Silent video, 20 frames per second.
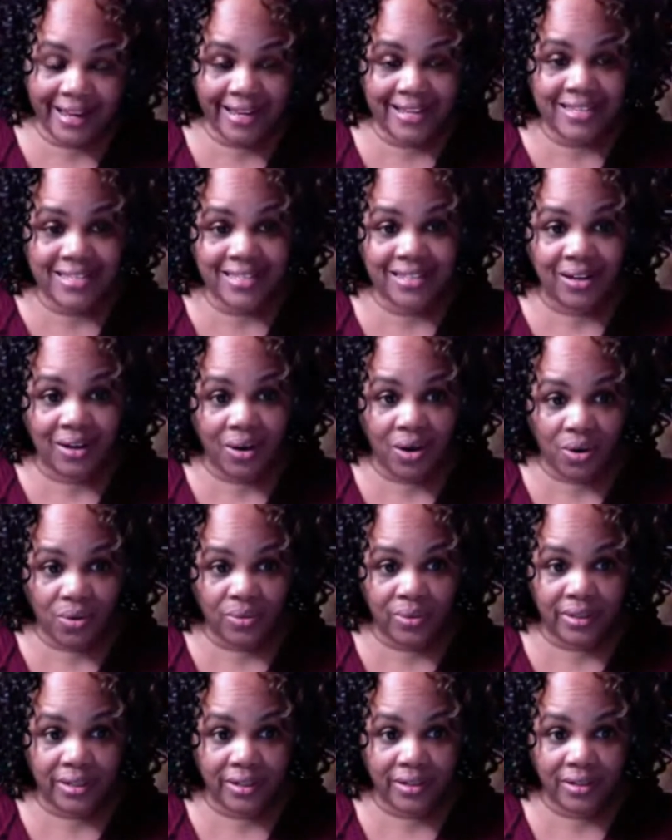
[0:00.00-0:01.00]
as the
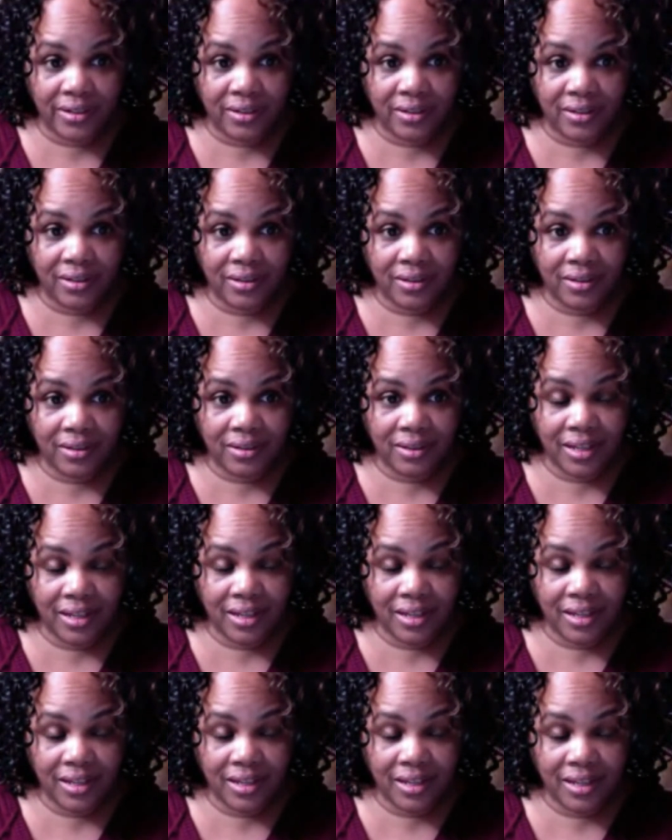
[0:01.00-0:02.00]
owner,
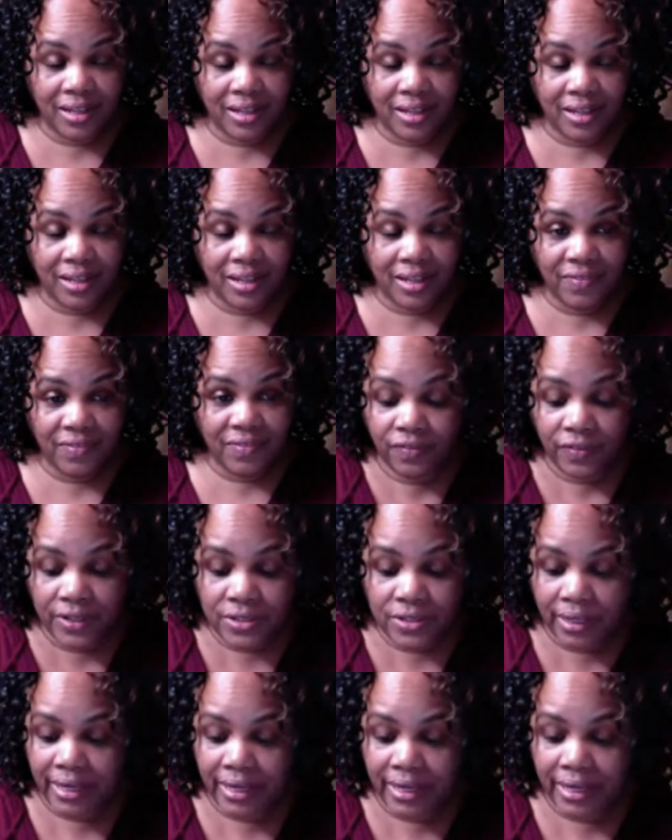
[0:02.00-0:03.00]
I did it a fixed
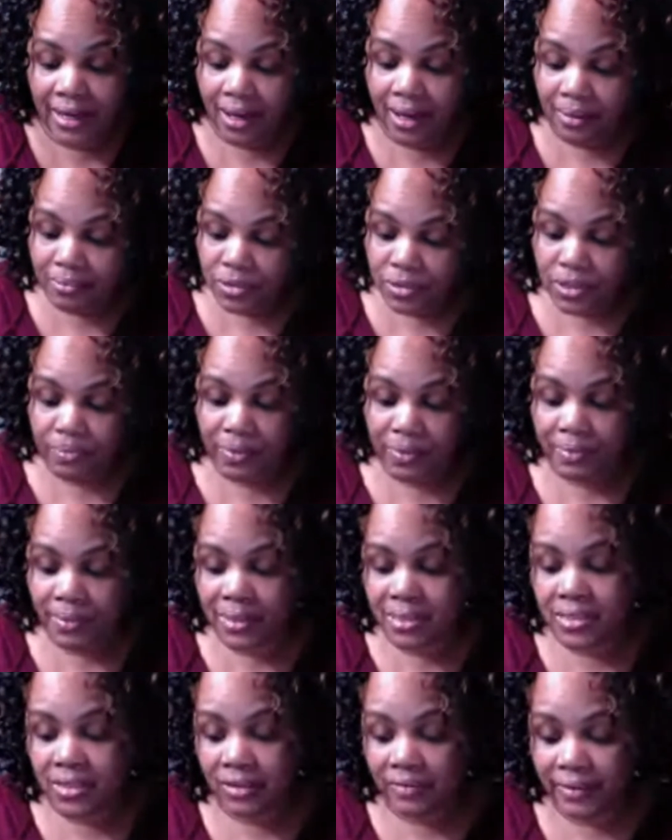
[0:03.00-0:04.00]
rate, I'm jipping
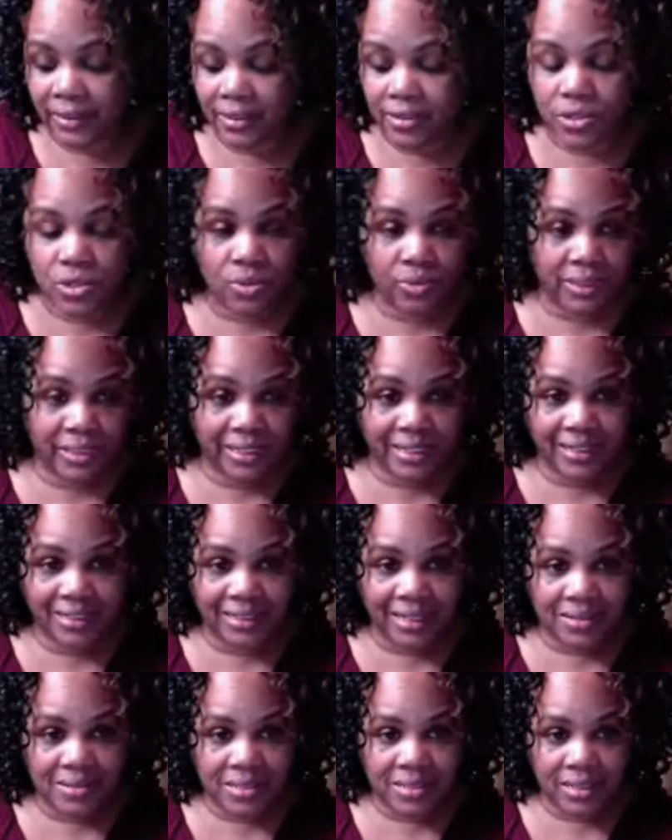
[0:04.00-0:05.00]
myself out of
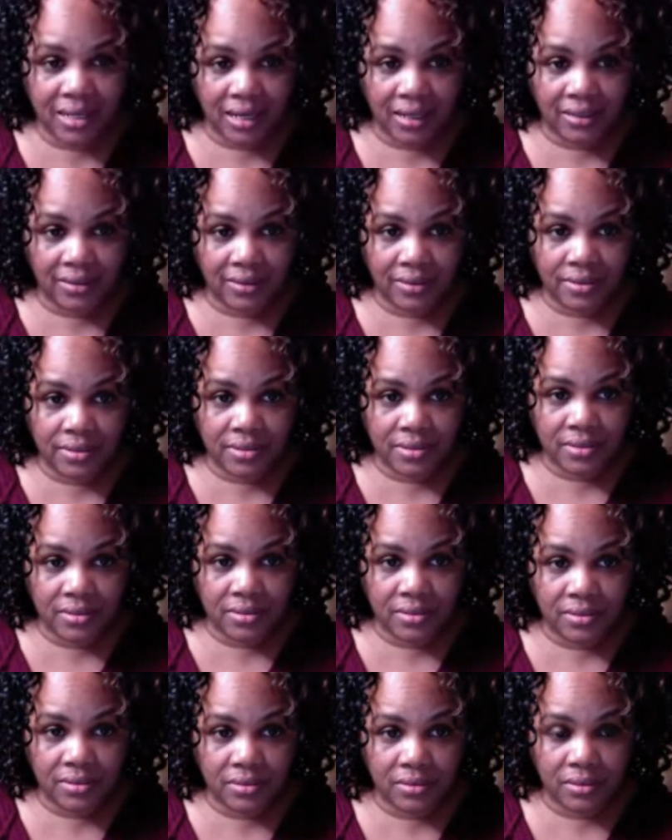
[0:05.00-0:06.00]
$28,000.
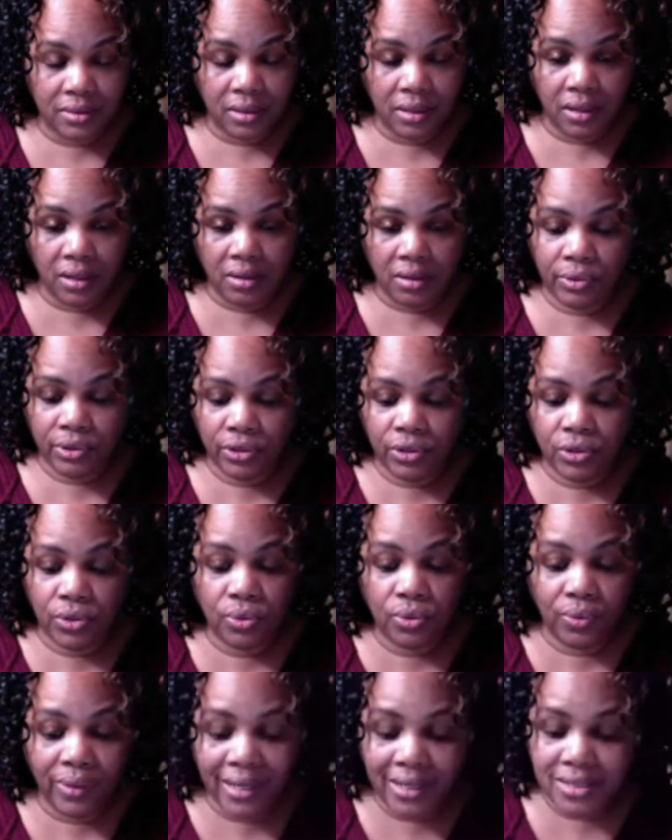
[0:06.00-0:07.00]
But
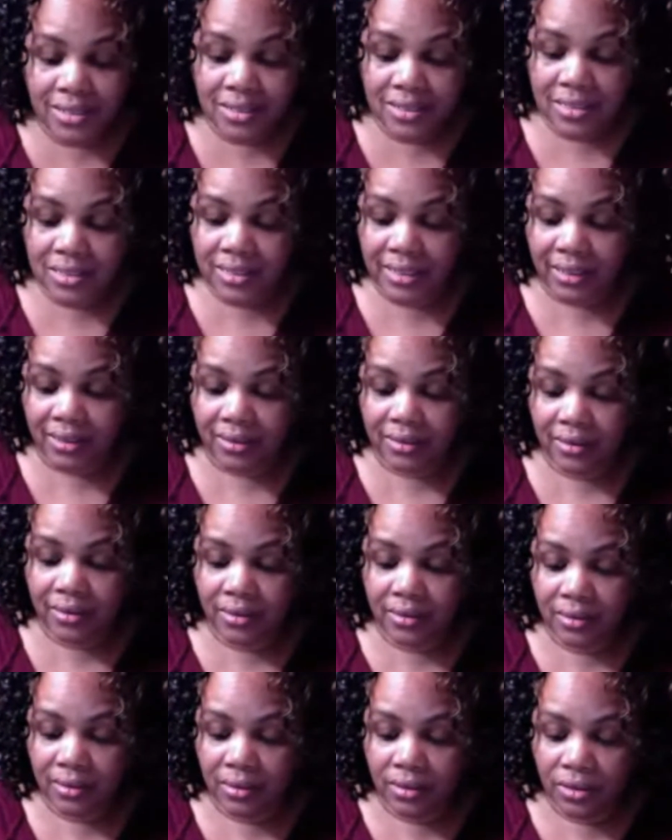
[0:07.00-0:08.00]
you as a
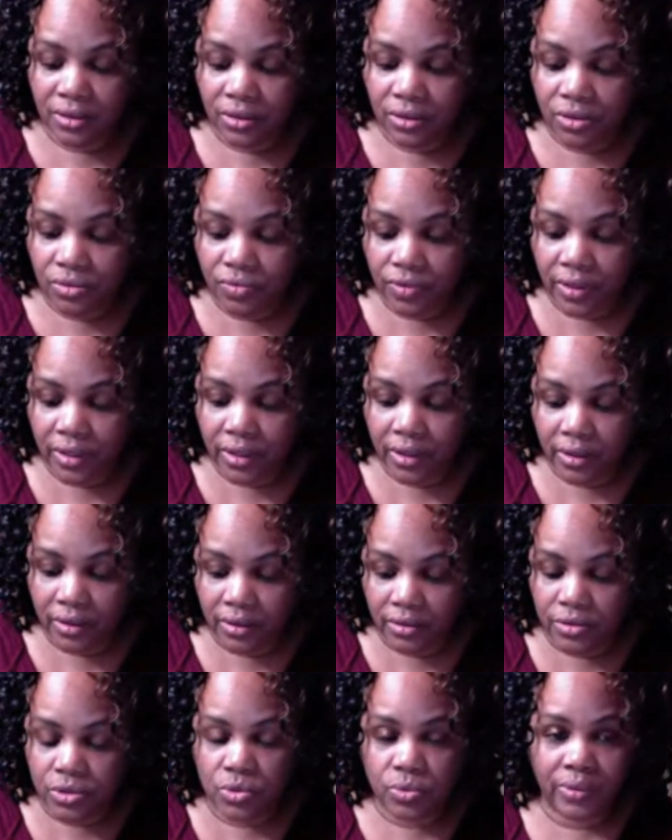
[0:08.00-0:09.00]
seller, you
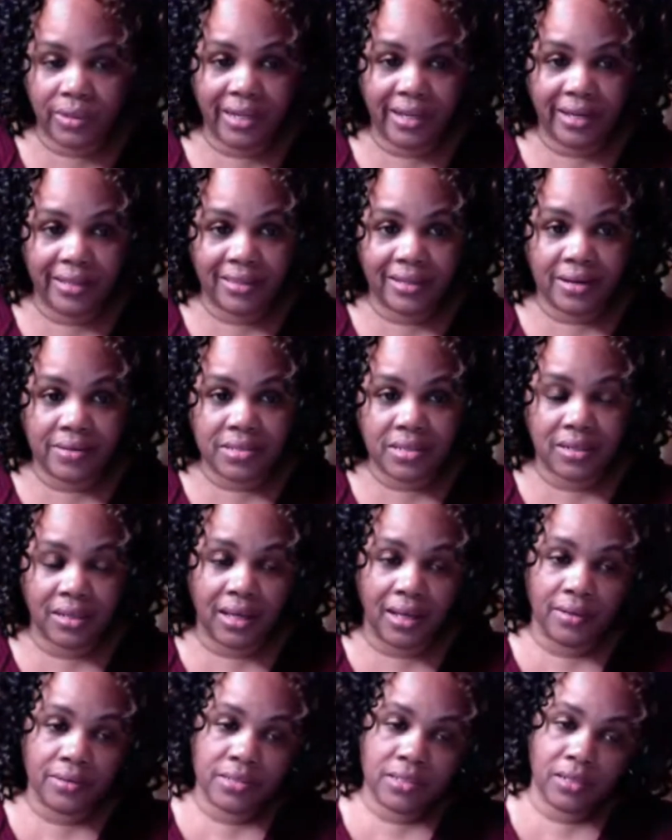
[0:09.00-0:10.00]
earn
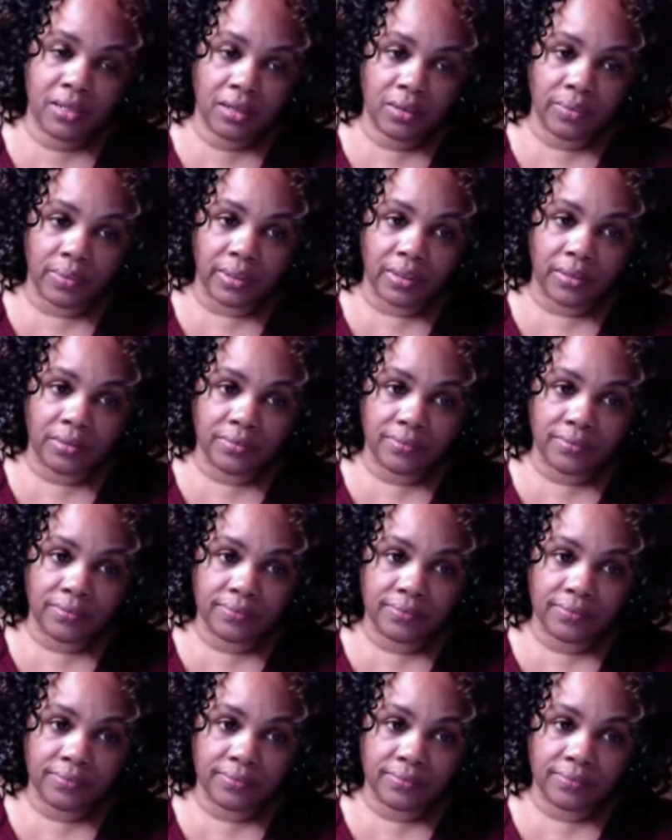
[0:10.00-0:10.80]
$28,000 in equity.